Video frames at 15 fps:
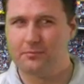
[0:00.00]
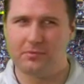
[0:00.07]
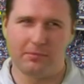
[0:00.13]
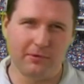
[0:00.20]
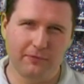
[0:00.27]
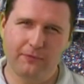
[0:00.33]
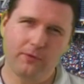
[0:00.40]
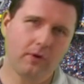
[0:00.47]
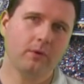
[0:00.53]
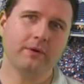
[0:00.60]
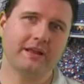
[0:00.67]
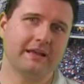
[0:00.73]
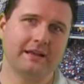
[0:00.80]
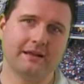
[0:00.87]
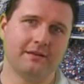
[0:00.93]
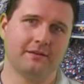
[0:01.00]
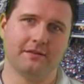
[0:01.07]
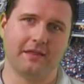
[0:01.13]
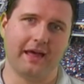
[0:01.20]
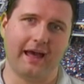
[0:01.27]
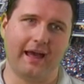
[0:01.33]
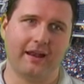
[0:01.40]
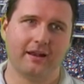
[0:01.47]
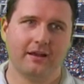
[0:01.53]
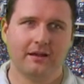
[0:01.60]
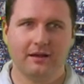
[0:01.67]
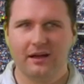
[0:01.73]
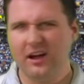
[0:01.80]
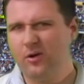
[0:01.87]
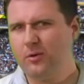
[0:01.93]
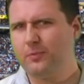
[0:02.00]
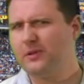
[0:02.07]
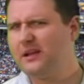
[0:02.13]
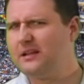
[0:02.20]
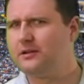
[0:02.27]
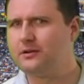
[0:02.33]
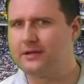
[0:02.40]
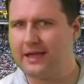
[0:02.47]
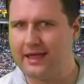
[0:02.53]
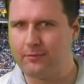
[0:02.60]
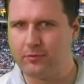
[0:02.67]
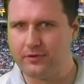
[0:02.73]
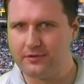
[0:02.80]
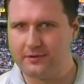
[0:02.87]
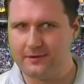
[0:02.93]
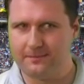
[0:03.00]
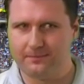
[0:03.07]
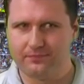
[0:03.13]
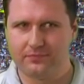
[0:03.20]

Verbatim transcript: But before we get into that, I want to play a little game with you.